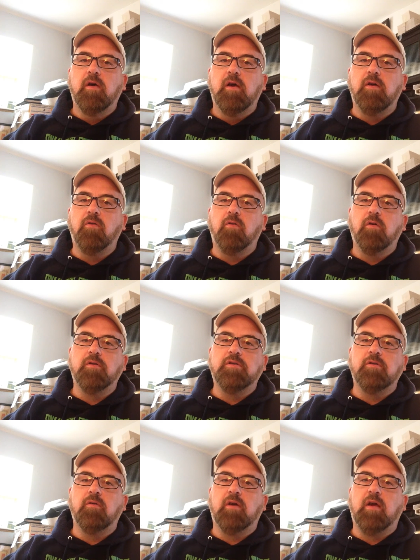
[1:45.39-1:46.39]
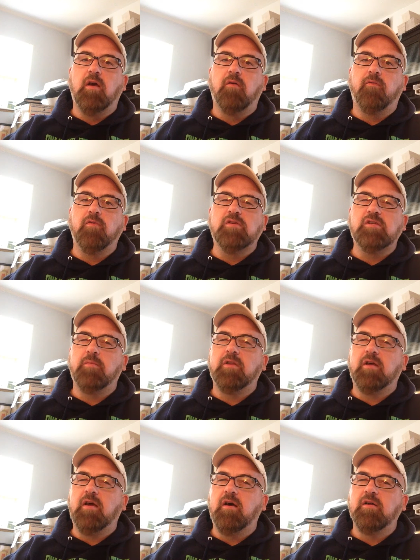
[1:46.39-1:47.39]
in order to account for some of
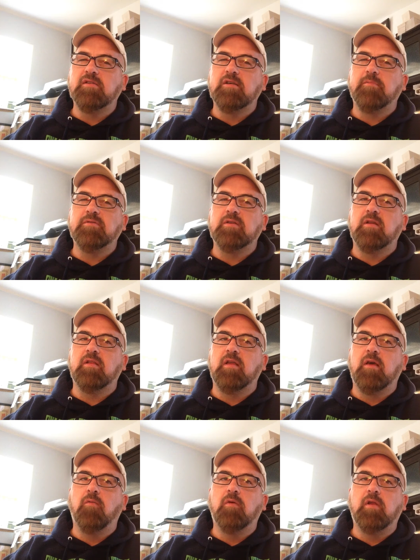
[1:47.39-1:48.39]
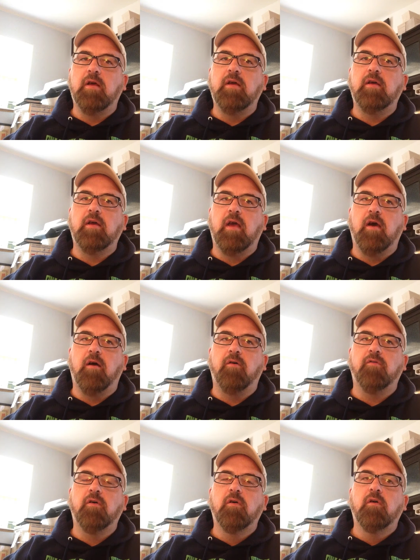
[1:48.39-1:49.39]
the concepts that they were laying out